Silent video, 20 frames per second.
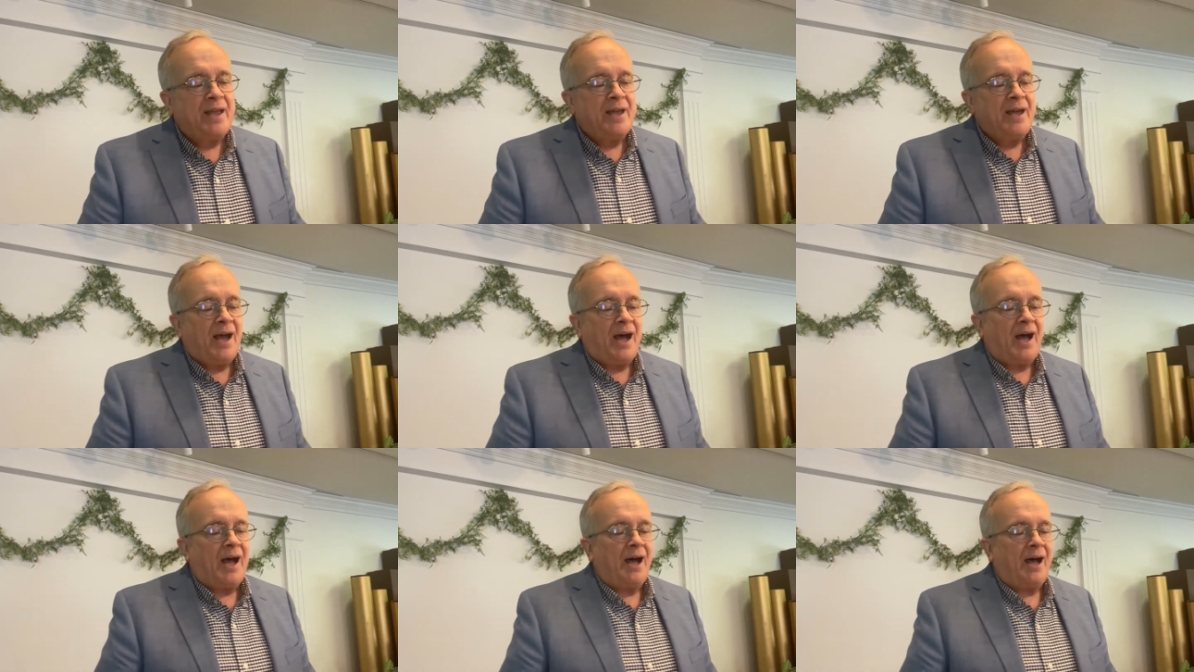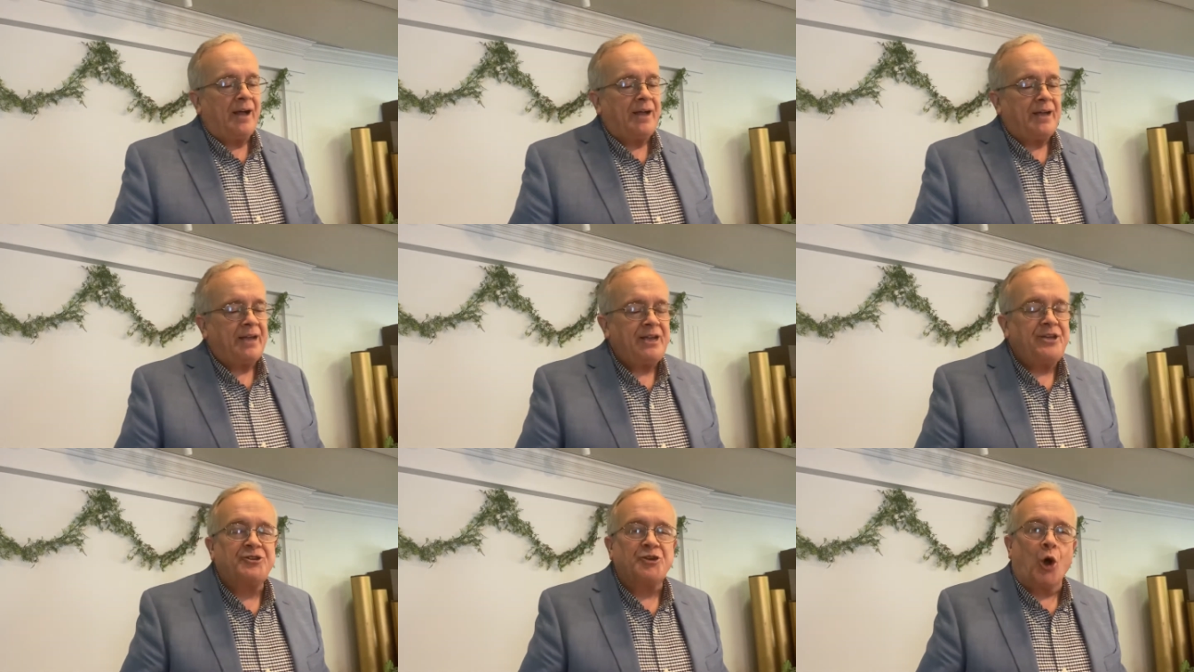Uh,
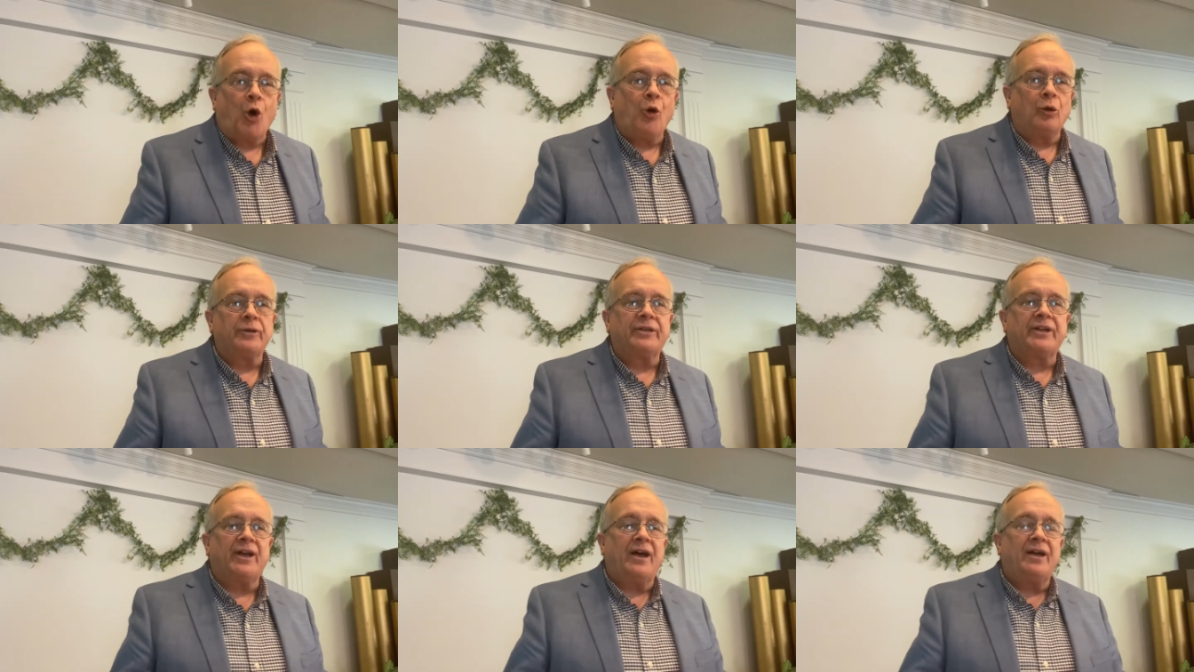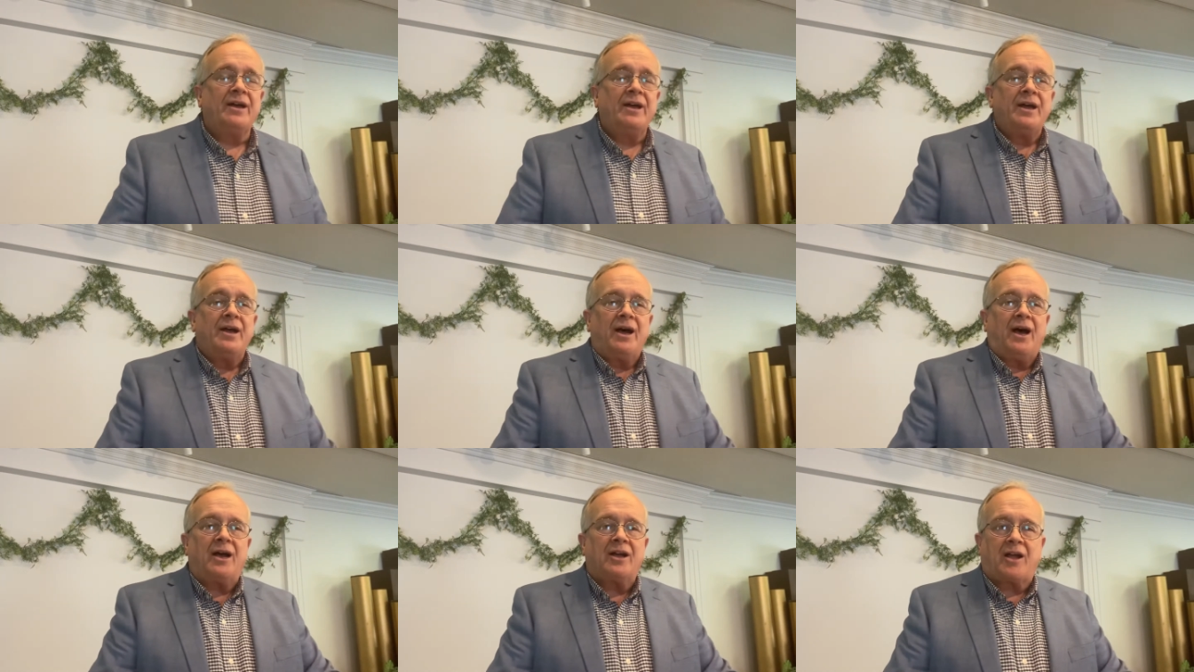he told, uh,
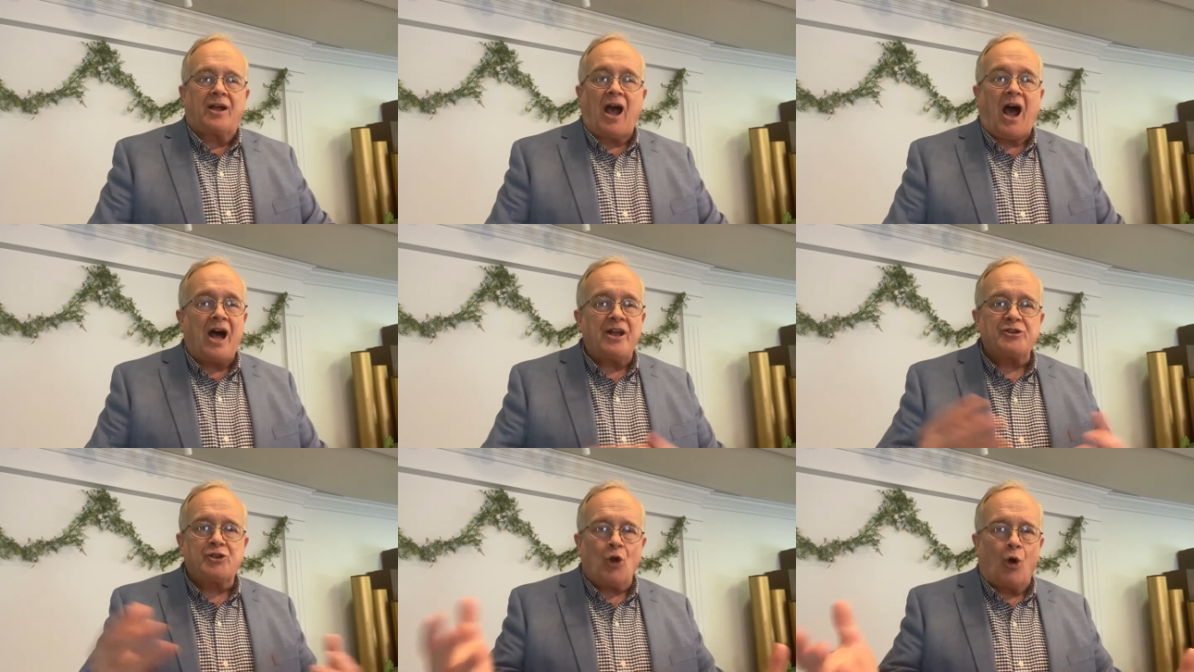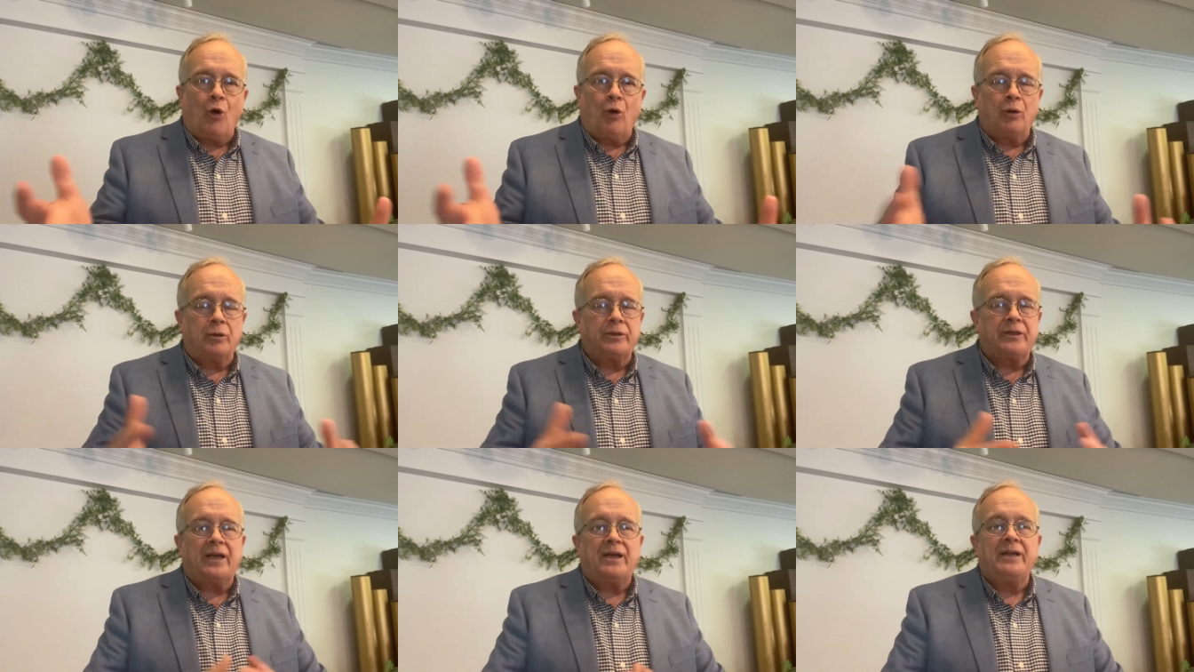uh, God
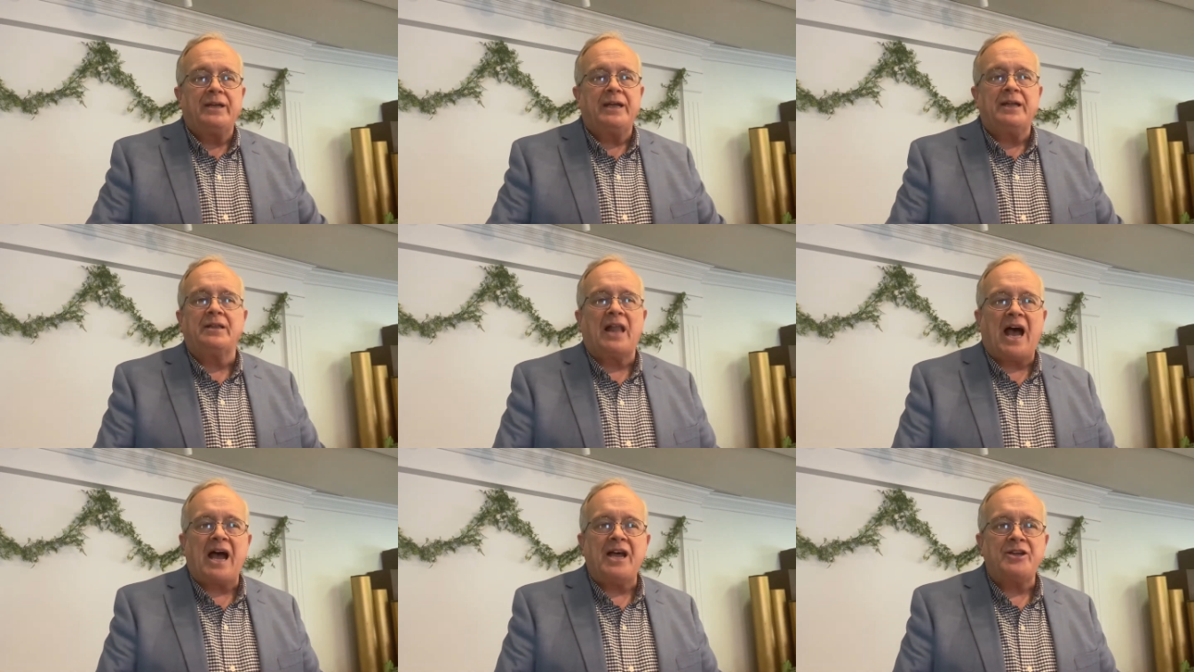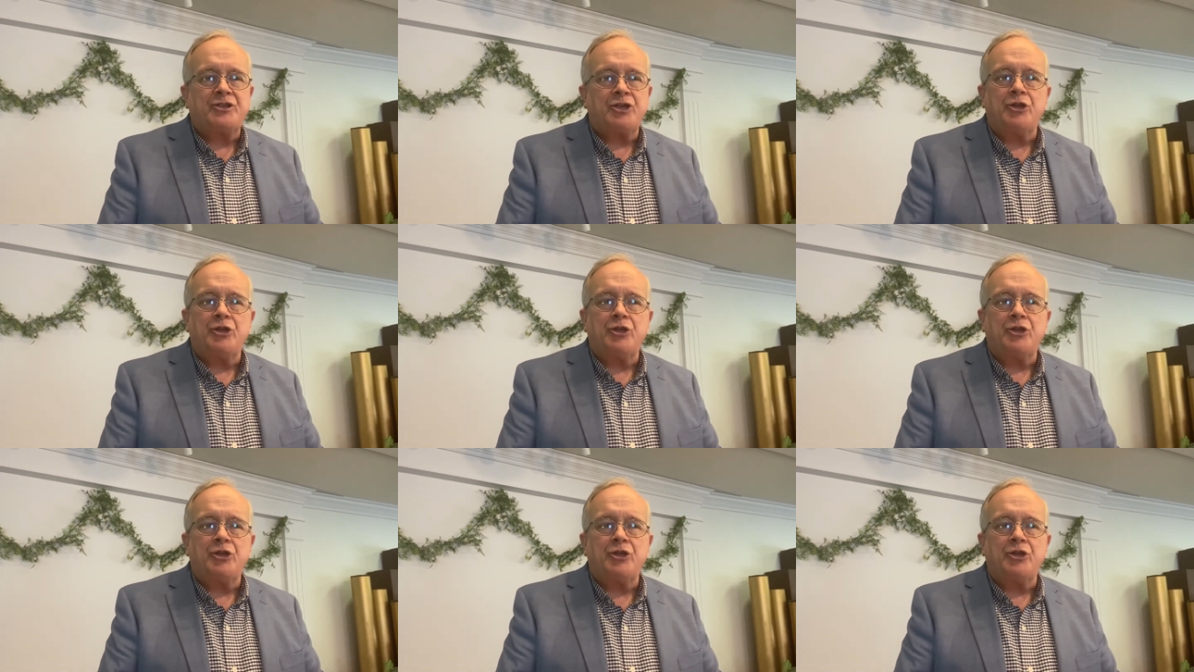told Elijah,